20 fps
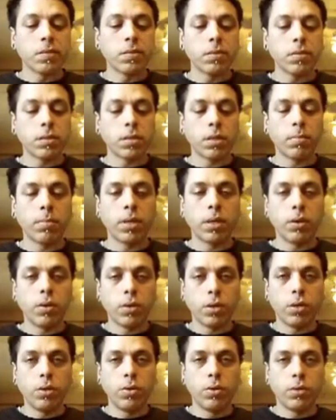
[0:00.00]
something you
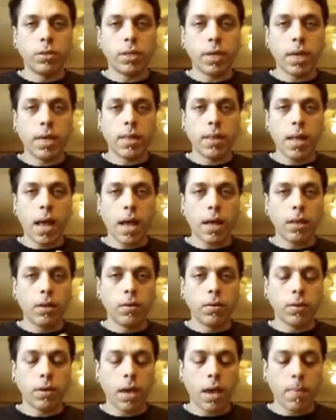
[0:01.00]
can use in that
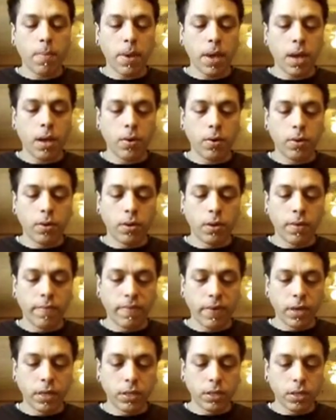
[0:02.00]
little campaign or little
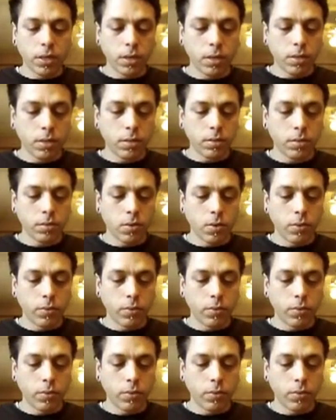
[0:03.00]
adventure, going